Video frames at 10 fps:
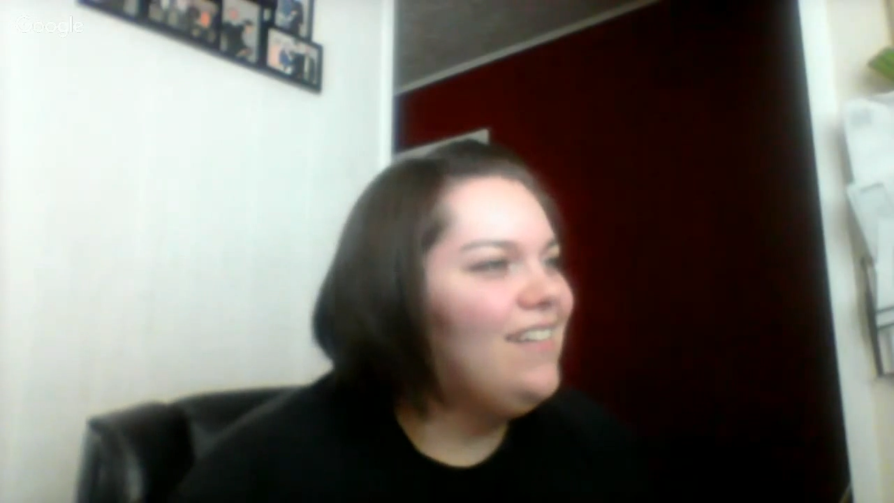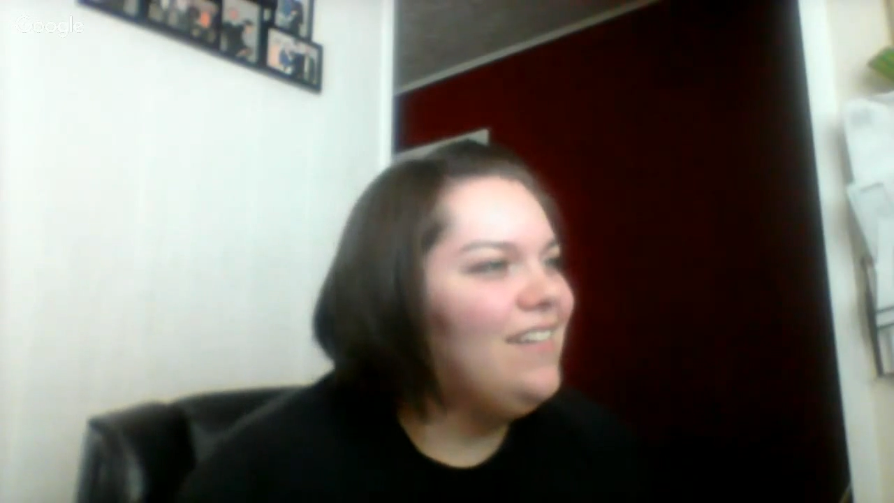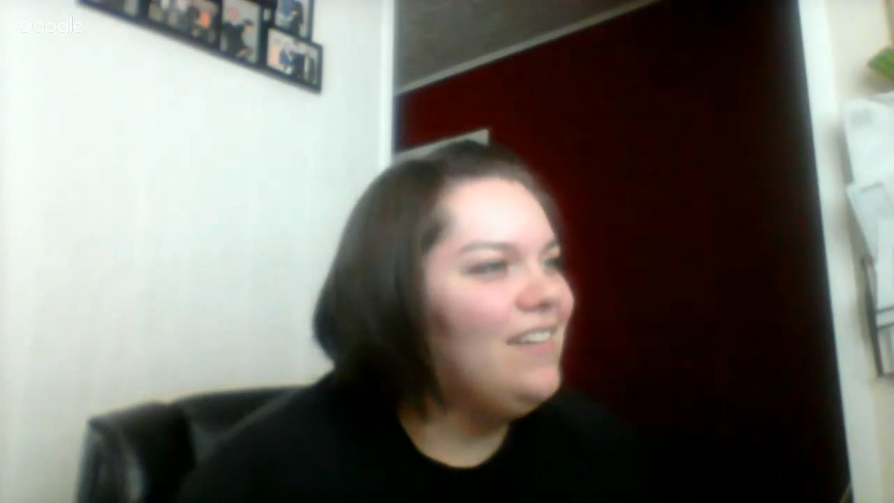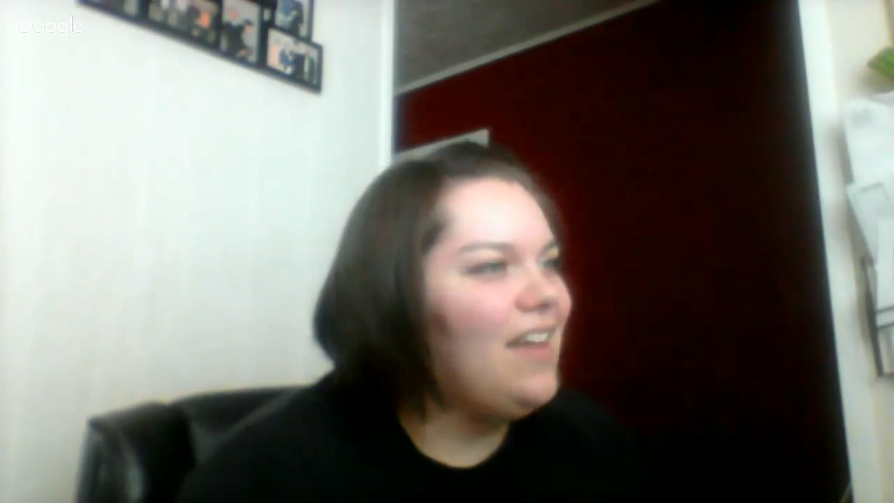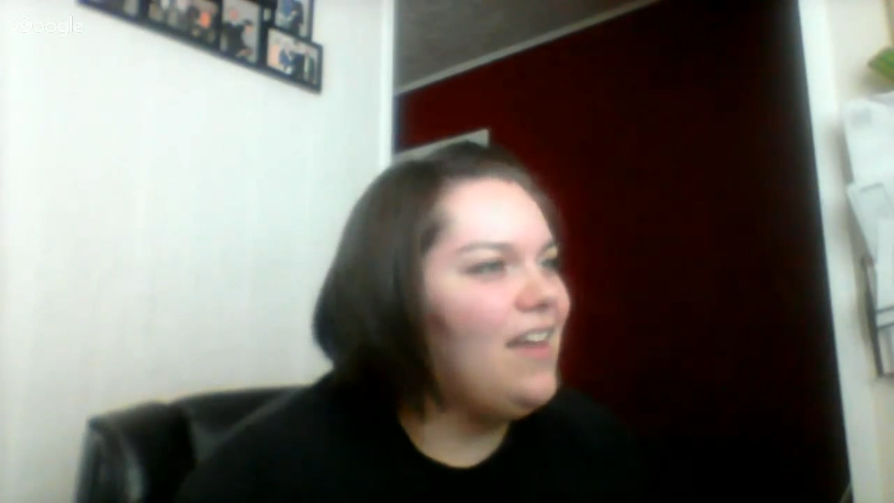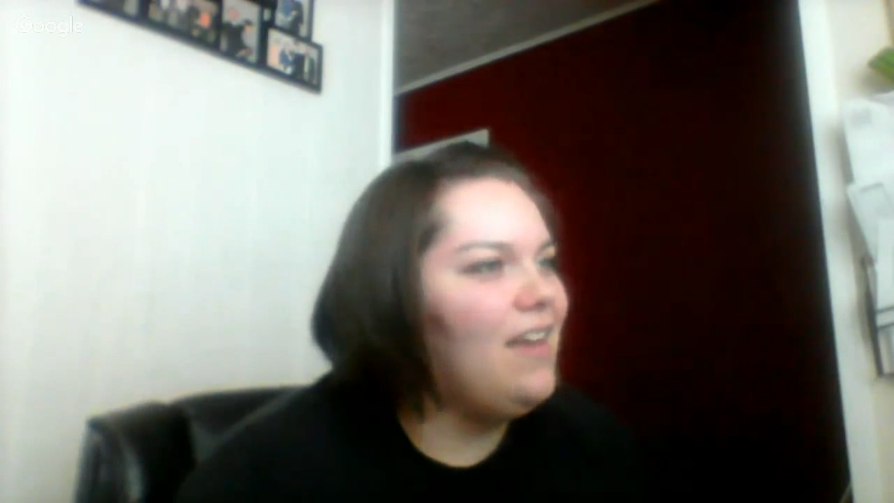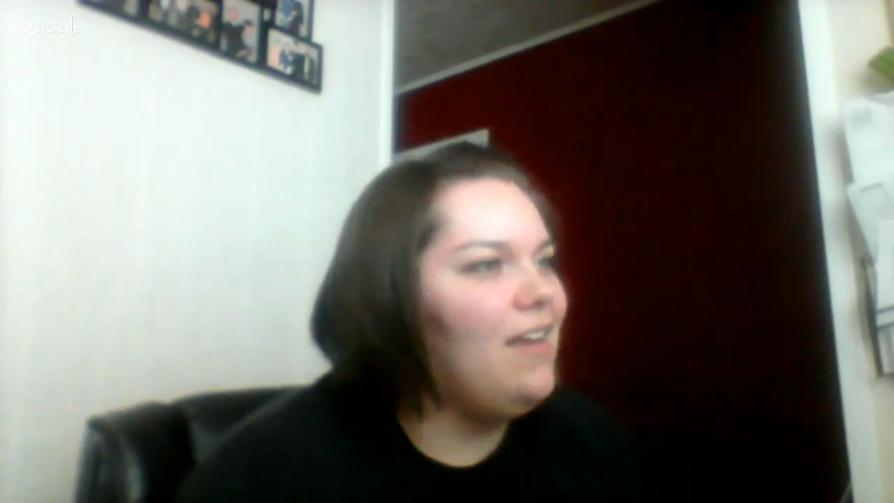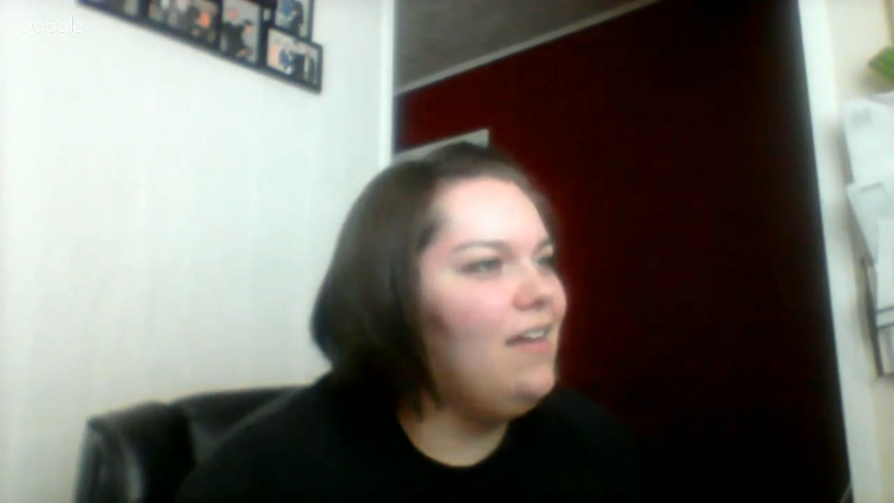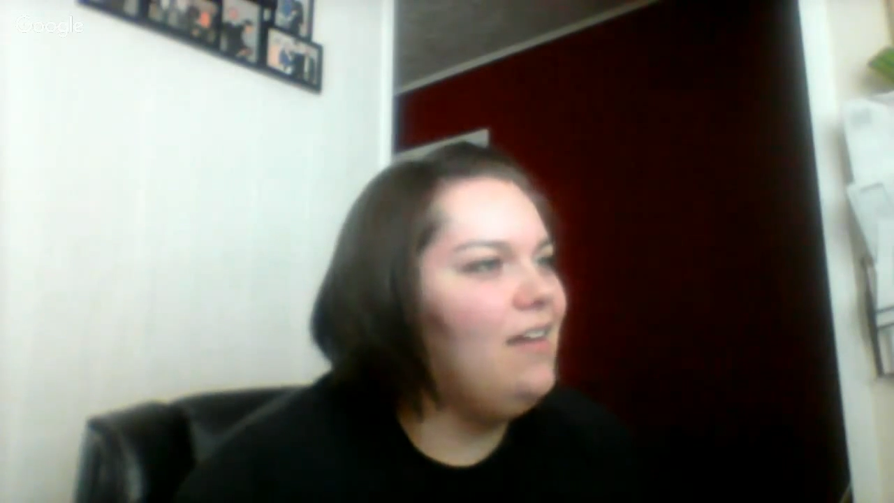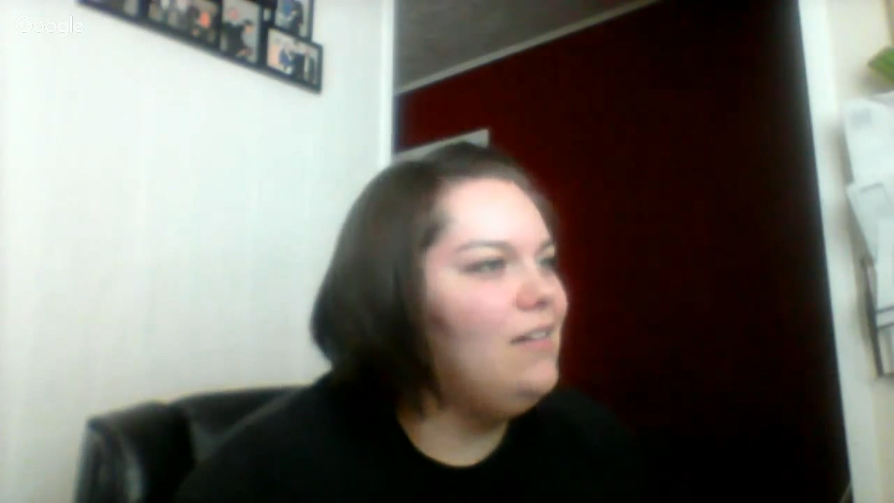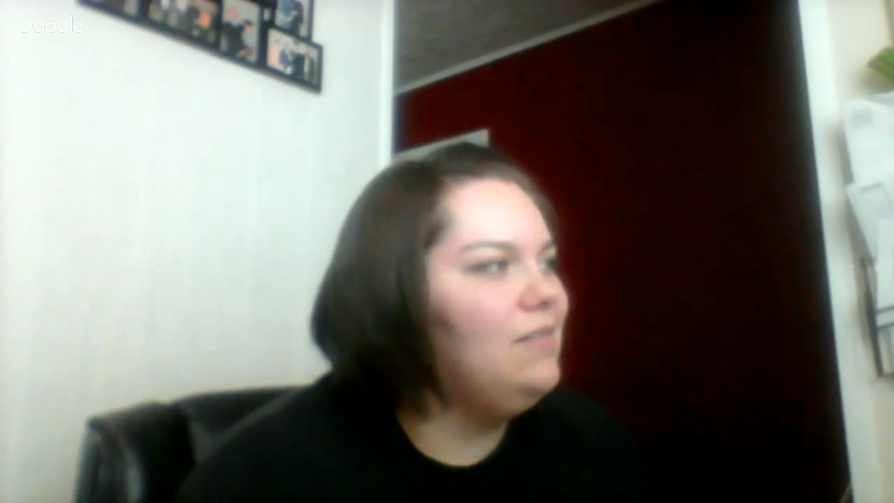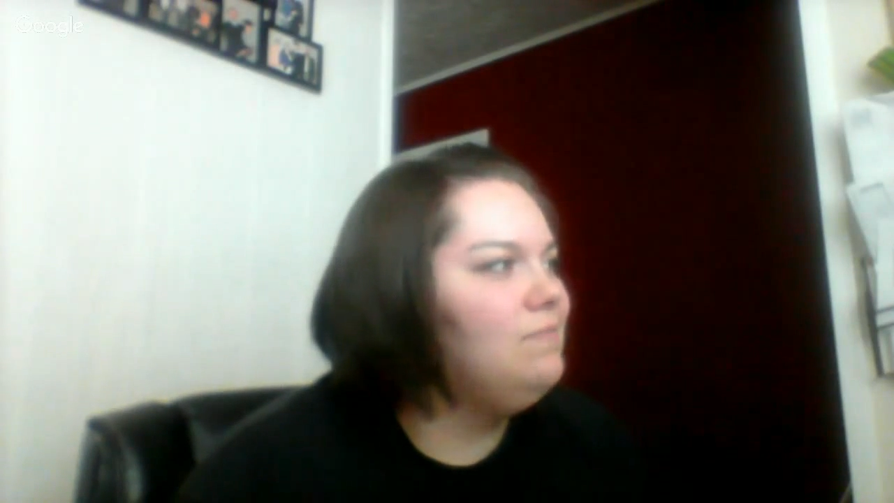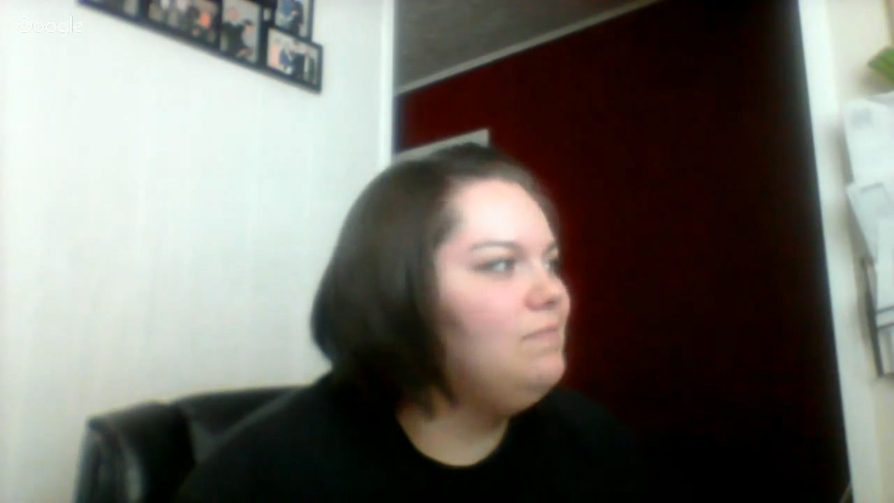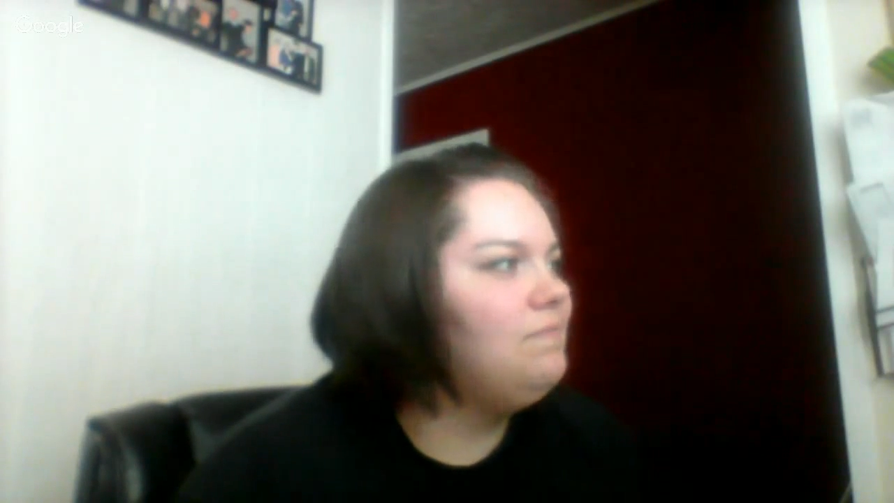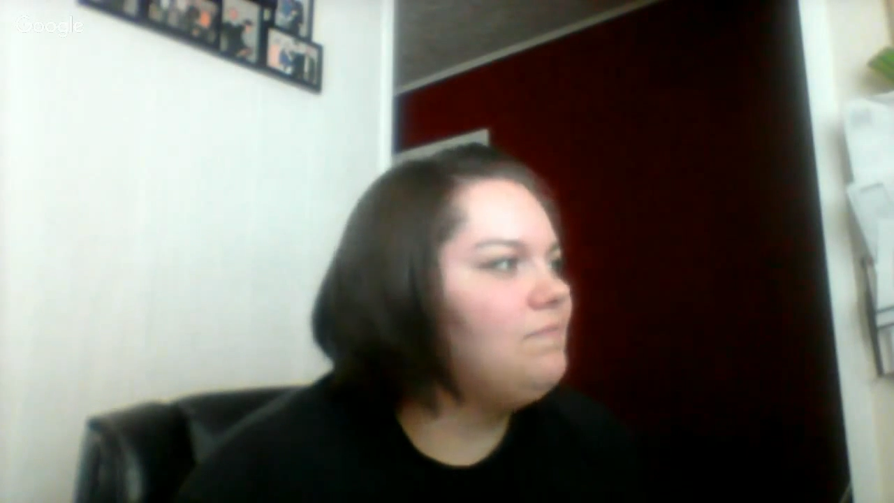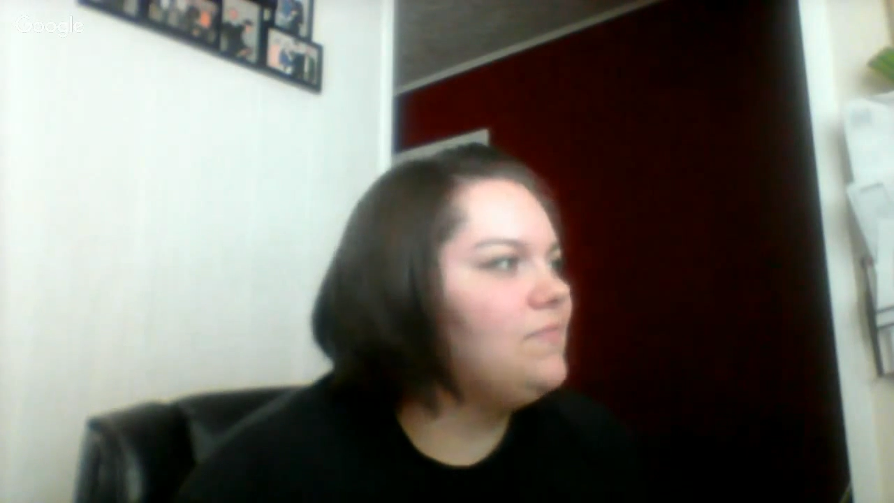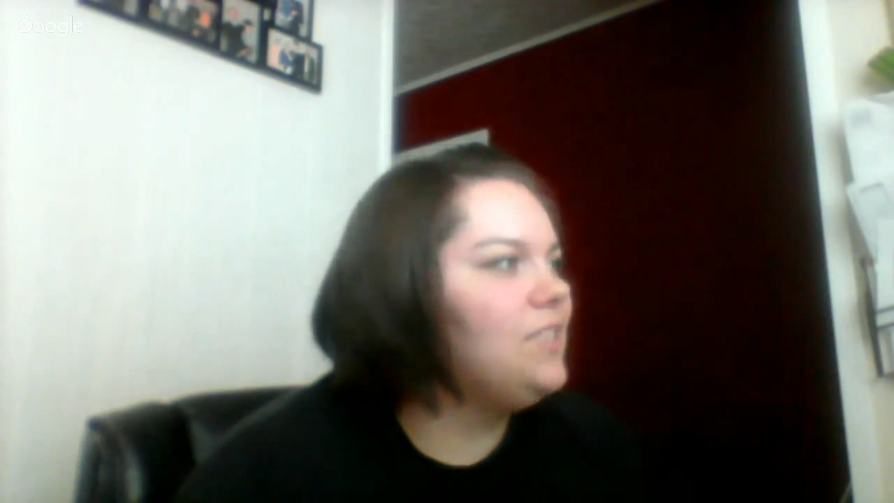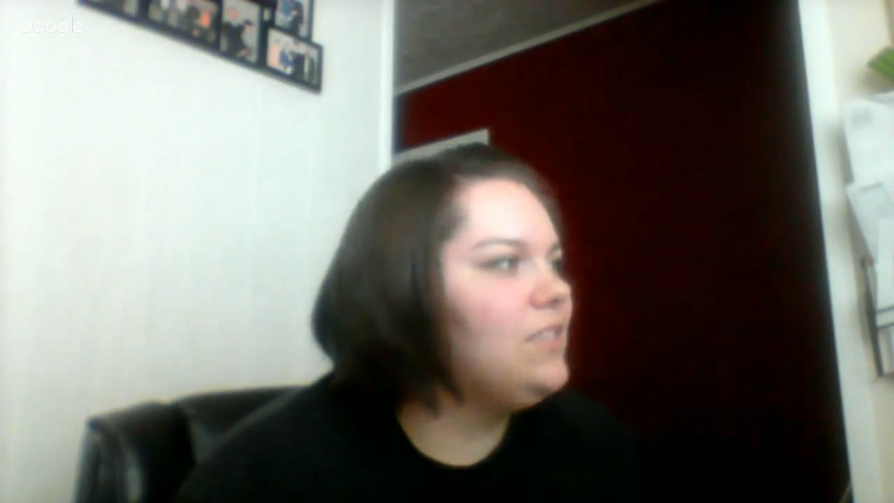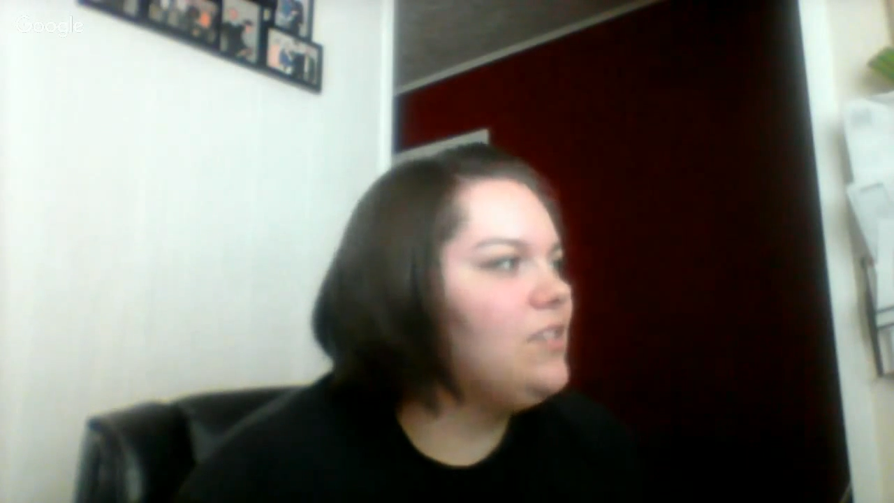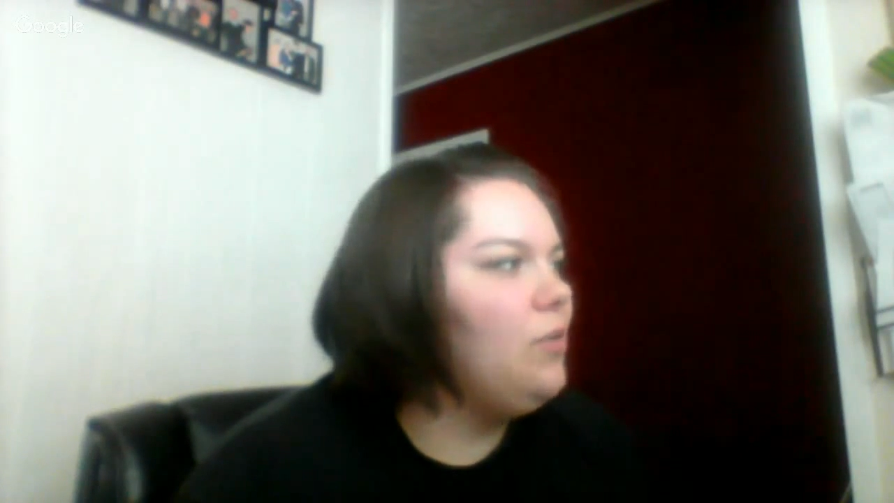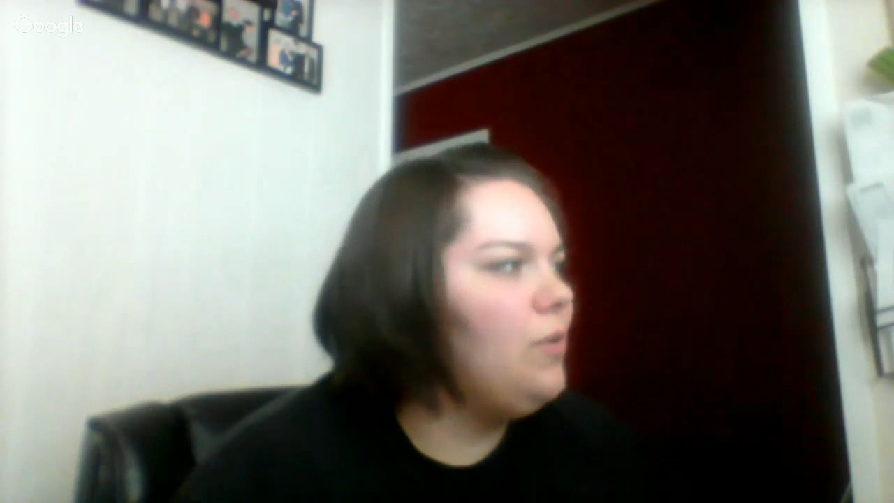Okay. So